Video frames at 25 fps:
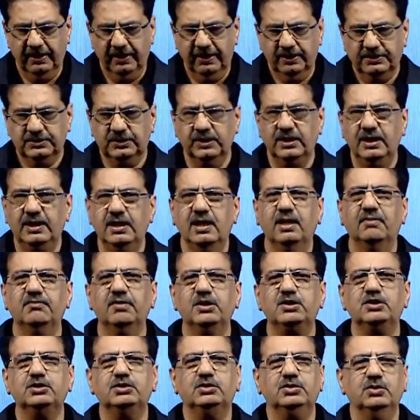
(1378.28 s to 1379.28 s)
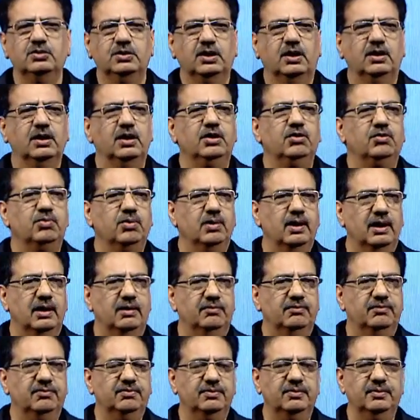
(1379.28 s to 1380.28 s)
So the year was
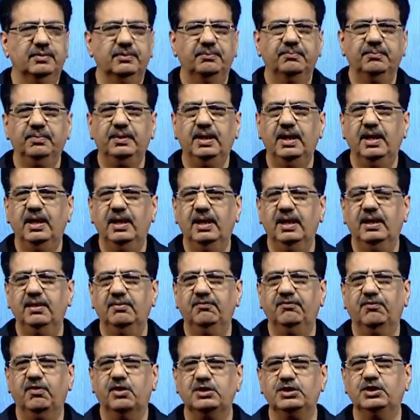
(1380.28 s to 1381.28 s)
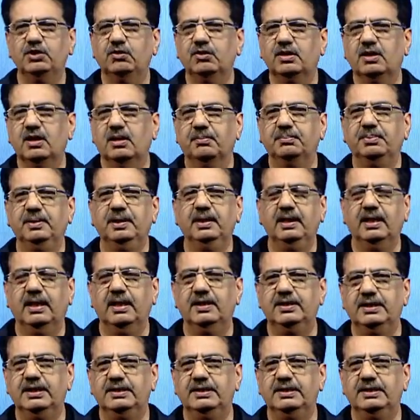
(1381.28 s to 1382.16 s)
2012, and Fortune company had